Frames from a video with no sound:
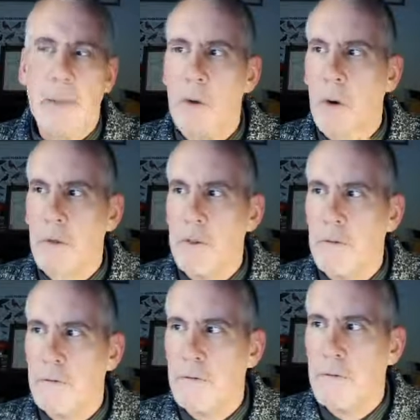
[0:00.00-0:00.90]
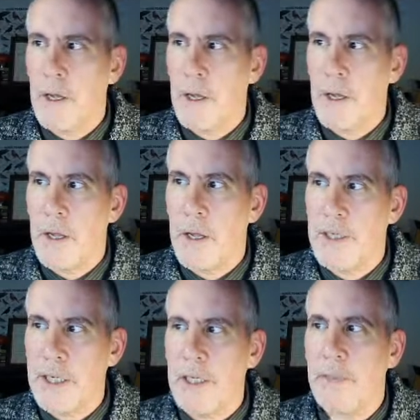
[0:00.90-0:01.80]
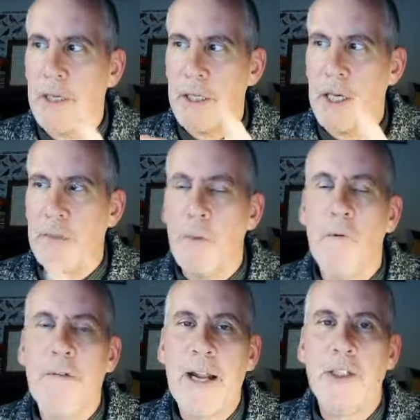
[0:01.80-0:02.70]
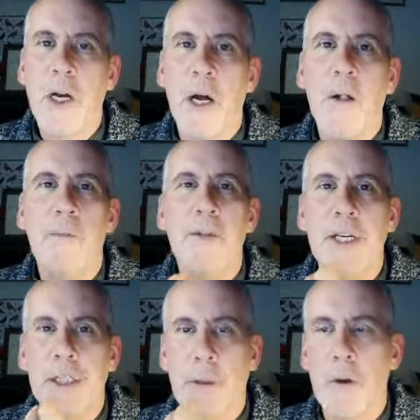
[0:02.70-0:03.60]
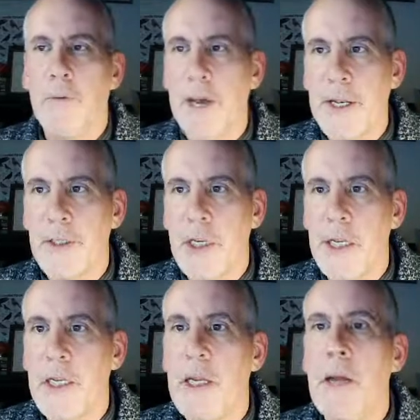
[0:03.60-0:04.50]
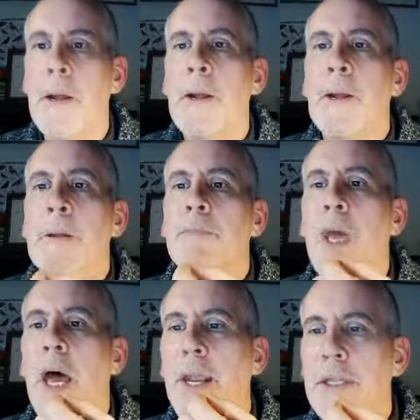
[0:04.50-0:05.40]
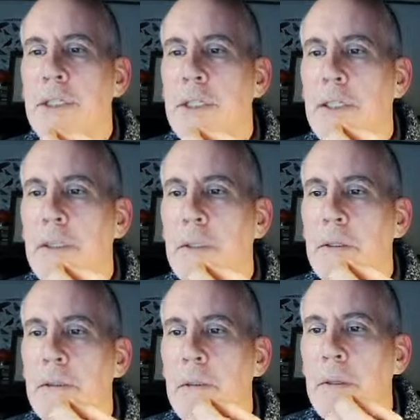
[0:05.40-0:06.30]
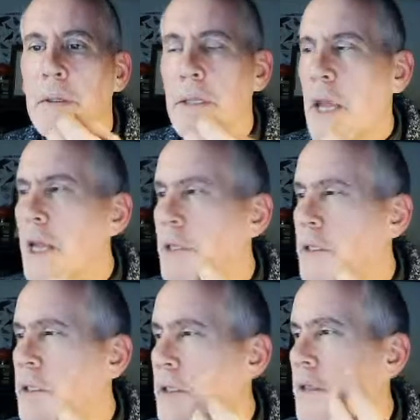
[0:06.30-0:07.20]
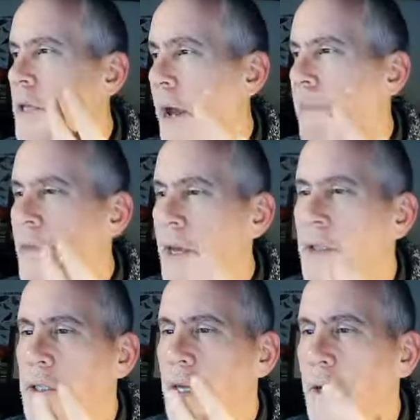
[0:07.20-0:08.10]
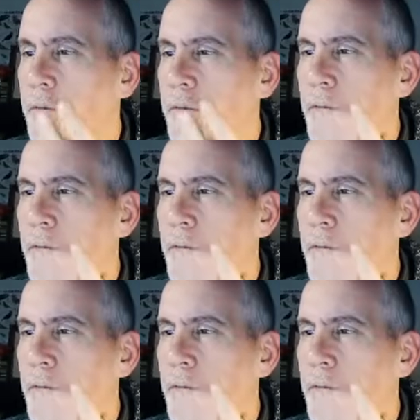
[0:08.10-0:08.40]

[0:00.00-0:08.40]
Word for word: up a lot of uh, it takes up it's more fragile takes up a lot of energy and it's it's yeah, it's kind of